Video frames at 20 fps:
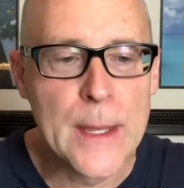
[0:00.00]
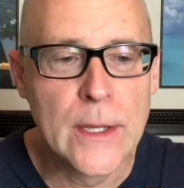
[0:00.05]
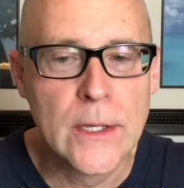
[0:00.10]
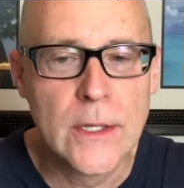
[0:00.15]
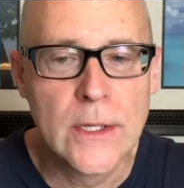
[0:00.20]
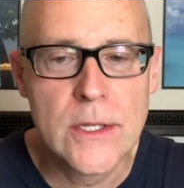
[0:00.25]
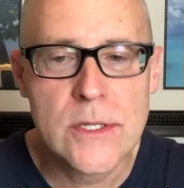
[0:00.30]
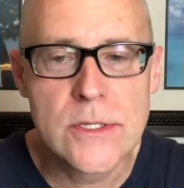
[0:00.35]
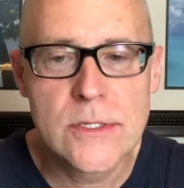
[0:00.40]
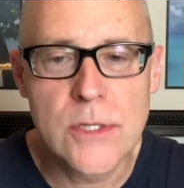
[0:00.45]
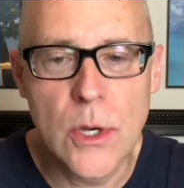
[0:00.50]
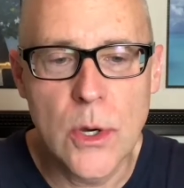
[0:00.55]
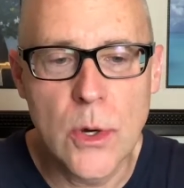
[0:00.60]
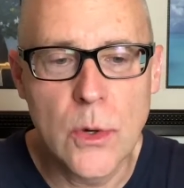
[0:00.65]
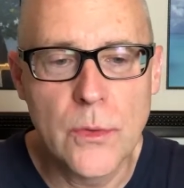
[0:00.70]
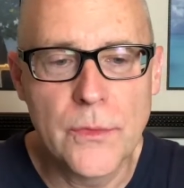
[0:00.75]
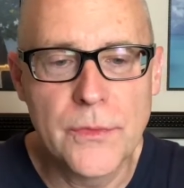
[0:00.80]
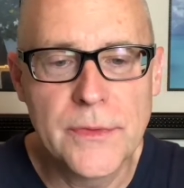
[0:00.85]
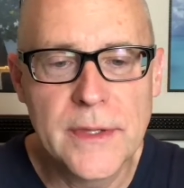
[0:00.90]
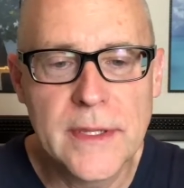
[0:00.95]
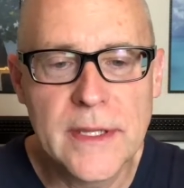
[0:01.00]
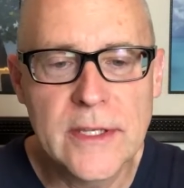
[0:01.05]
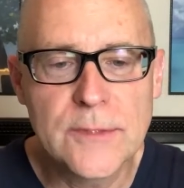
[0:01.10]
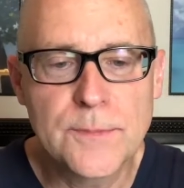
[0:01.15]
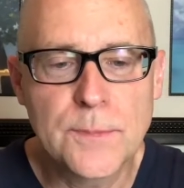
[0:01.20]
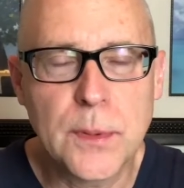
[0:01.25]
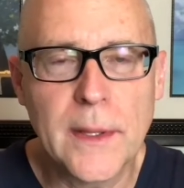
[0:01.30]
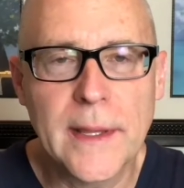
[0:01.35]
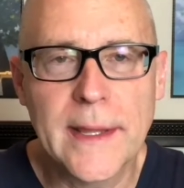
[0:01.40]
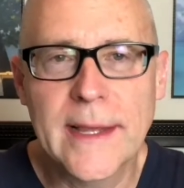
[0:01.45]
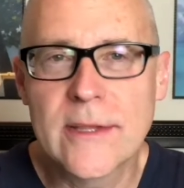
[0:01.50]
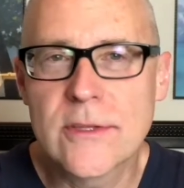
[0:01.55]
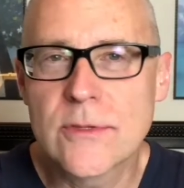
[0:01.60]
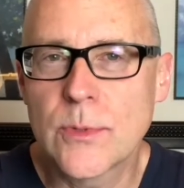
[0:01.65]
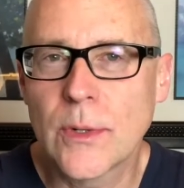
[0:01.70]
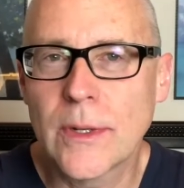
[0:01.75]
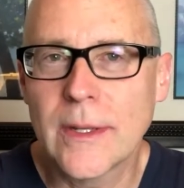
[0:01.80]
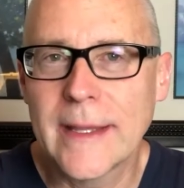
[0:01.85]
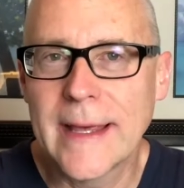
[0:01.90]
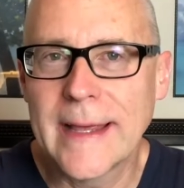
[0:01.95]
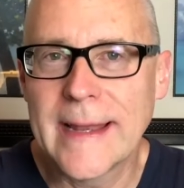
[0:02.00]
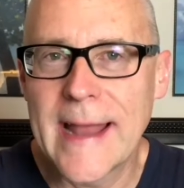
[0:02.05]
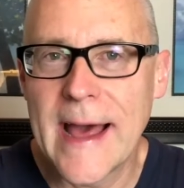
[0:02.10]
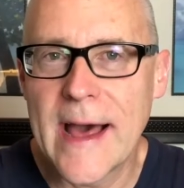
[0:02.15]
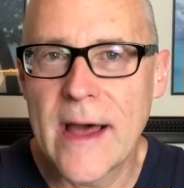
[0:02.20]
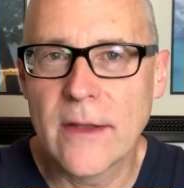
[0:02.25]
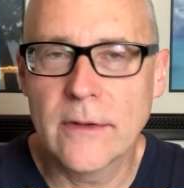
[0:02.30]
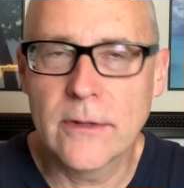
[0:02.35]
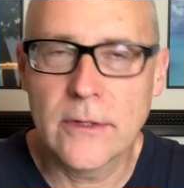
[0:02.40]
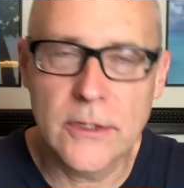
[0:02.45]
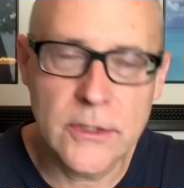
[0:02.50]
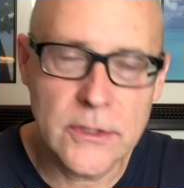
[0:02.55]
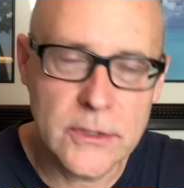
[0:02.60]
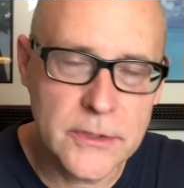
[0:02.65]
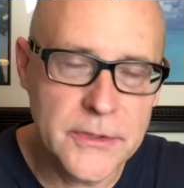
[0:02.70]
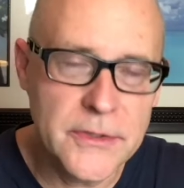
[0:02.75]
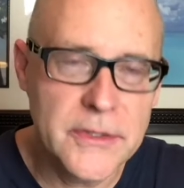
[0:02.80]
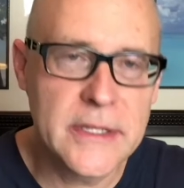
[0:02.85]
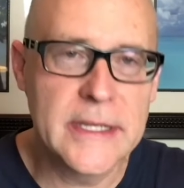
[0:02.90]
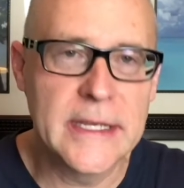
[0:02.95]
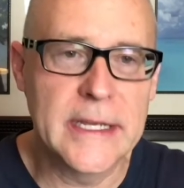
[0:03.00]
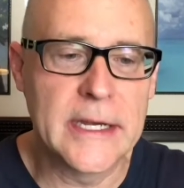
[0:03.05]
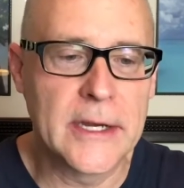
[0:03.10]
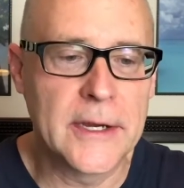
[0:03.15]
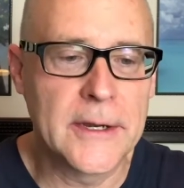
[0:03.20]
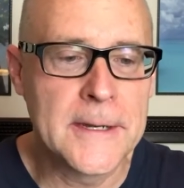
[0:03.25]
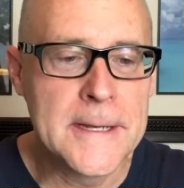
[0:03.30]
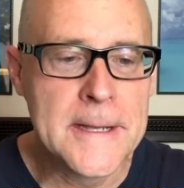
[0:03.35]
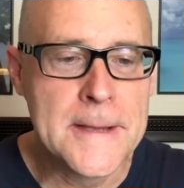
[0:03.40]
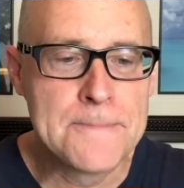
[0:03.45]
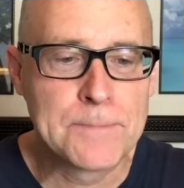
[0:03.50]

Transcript: So these plans were laid out earlier in the year.